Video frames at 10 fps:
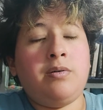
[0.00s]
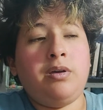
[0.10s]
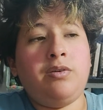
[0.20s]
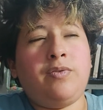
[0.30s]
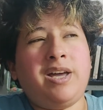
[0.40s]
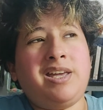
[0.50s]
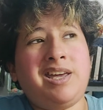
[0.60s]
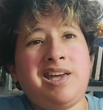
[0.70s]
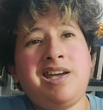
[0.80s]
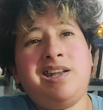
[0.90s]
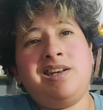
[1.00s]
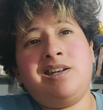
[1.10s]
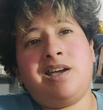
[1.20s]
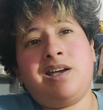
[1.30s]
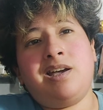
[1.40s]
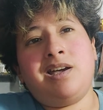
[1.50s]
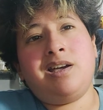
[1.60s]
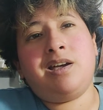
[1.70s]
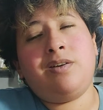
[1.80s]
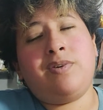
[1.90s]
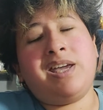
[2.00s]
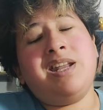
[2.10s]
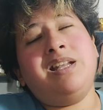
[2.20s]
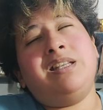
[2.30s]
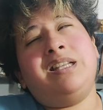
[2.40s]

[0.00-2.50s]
If I can at